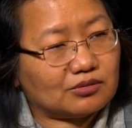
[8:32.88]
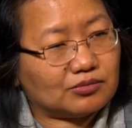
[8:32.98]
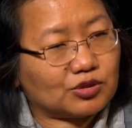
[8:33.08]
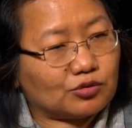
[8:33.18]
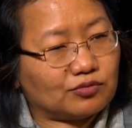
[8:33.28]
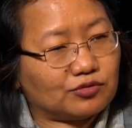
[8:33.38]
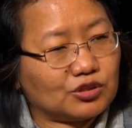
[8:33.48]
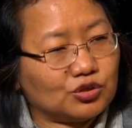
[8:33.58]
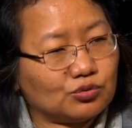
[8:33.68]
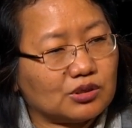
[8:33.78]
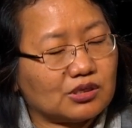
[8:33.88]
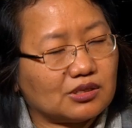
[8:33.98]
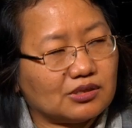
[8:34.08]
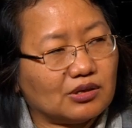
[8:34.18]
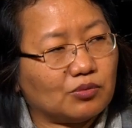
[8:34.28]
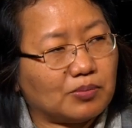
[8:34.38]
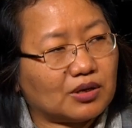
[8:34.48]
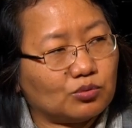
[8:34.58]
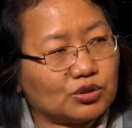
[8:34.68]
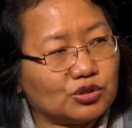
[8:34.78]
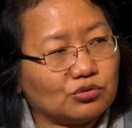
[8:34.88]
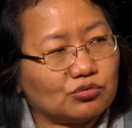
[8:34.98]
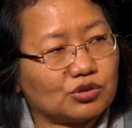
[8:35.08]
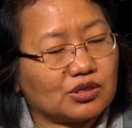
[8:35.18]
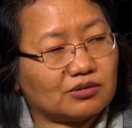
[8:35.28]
sort of ritual by which you could